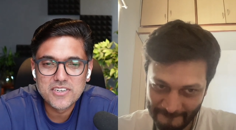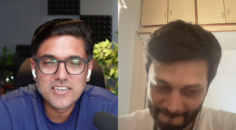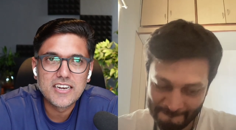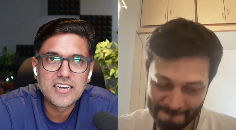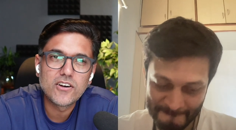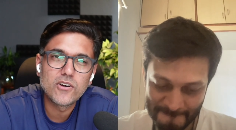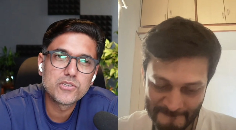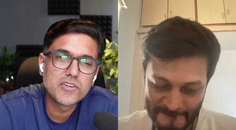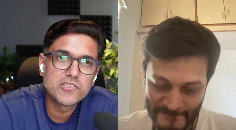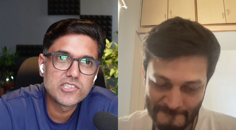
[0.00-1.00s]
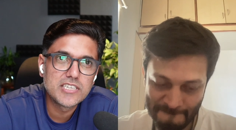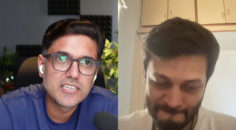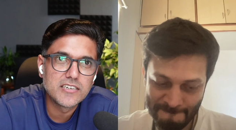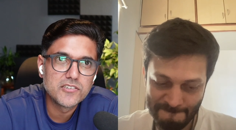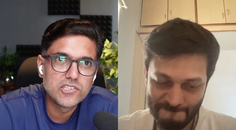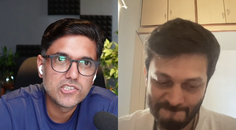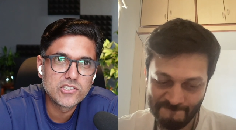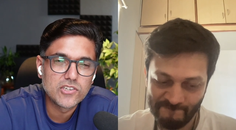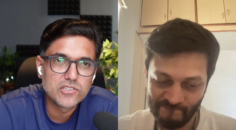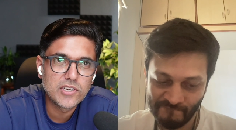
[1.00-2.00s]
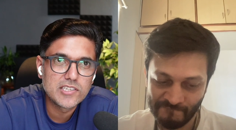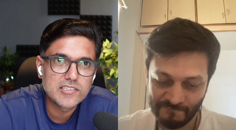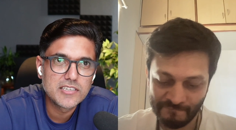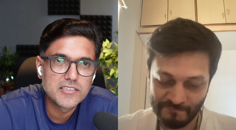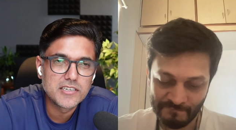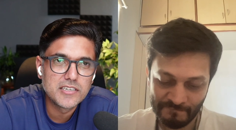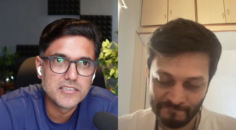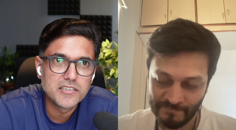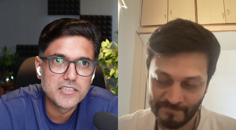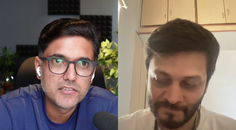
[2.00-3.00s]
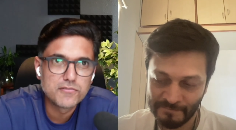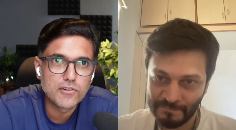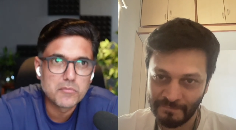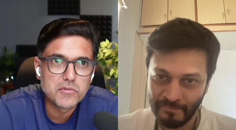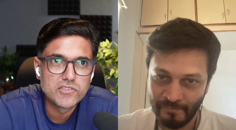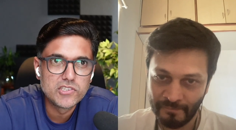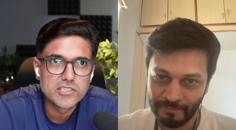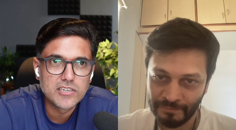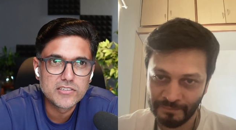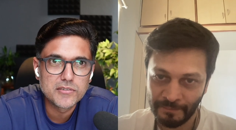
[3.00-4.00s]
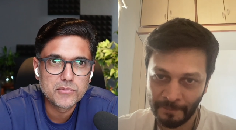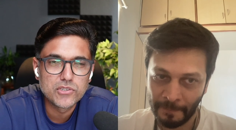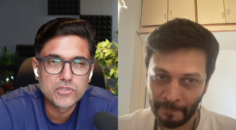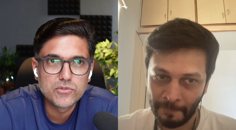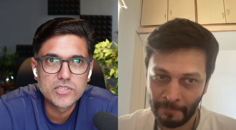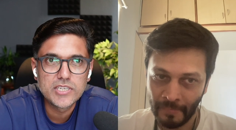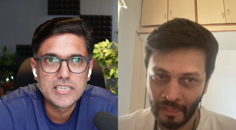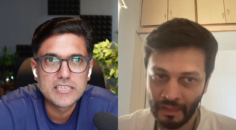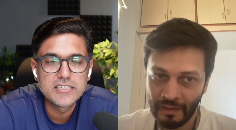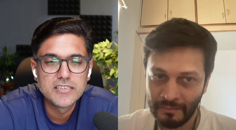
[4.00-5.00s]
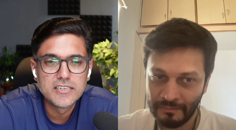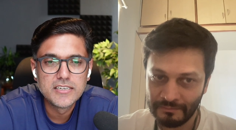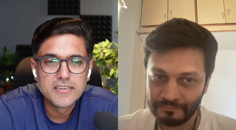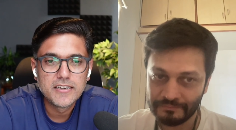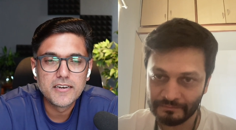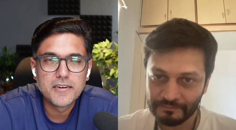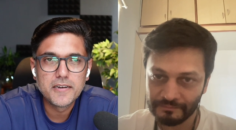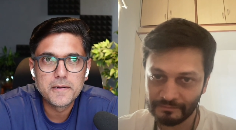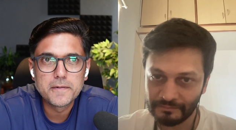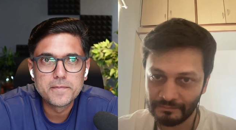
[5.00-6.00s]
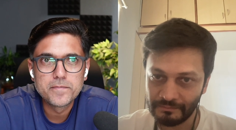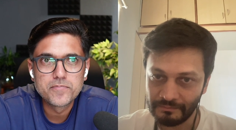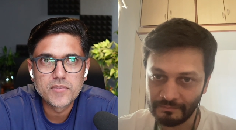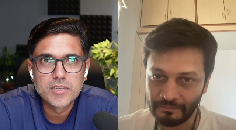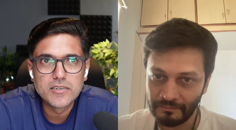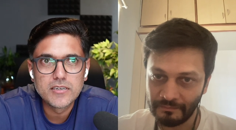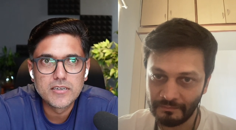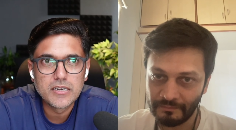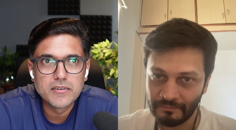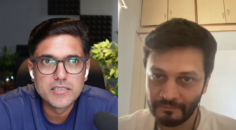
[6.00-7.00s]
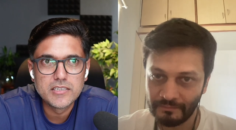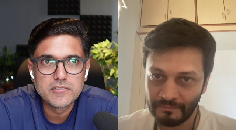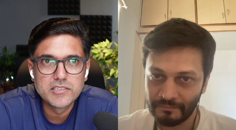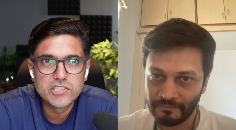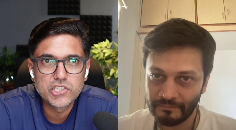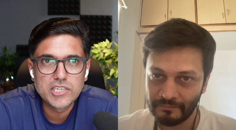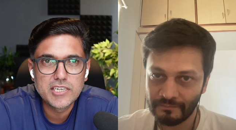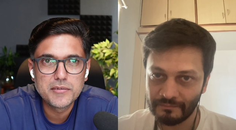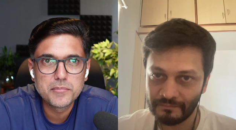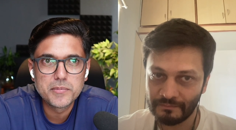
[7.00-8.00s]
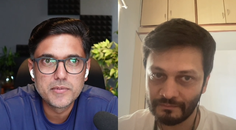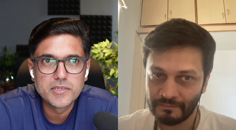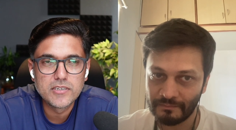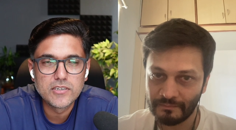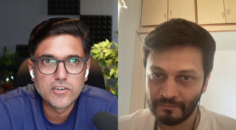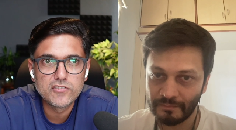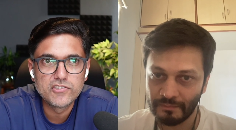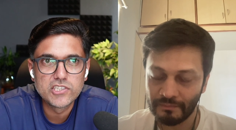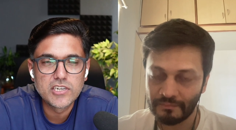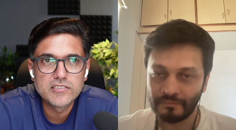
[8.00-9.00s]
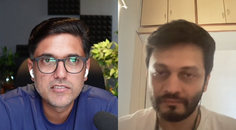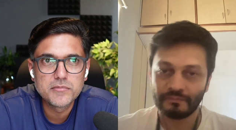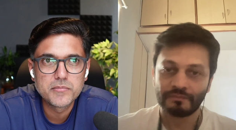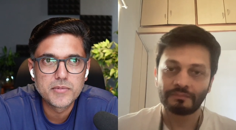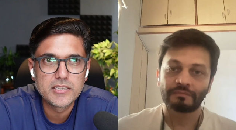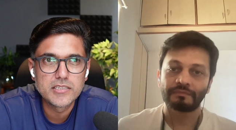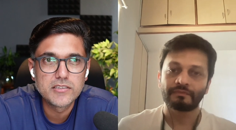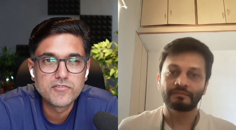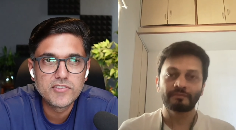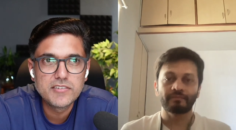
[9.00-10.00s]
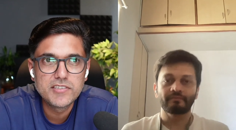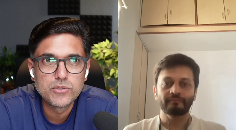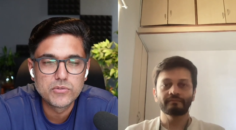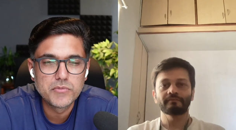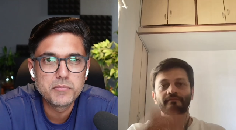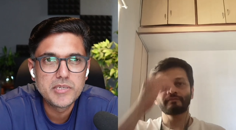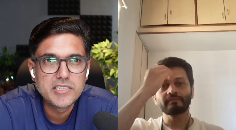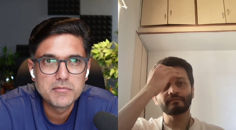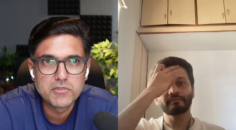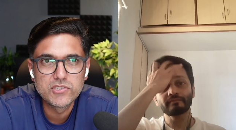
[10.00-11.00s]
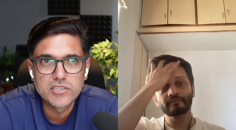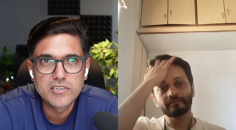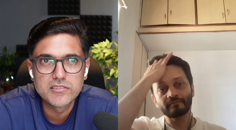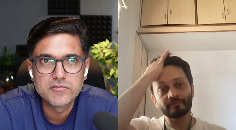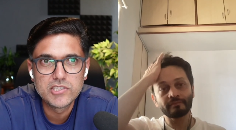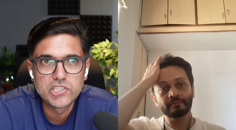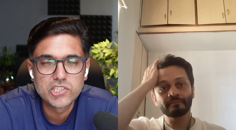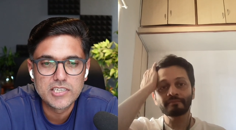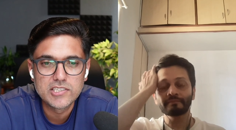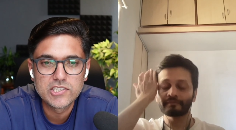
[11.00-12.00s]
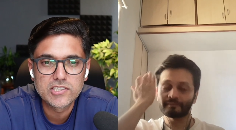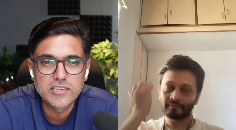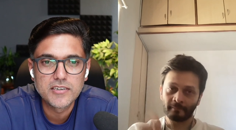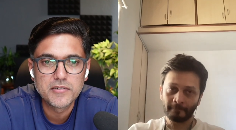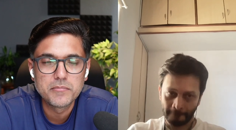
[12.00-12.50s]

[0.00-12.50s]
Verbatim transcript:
Speaker 1: uh, also i was think i was also asking in in the, in the form of journalism so do you think uh, uh the shape uh, of journalism i think the way we do the medium of journalism will change uh,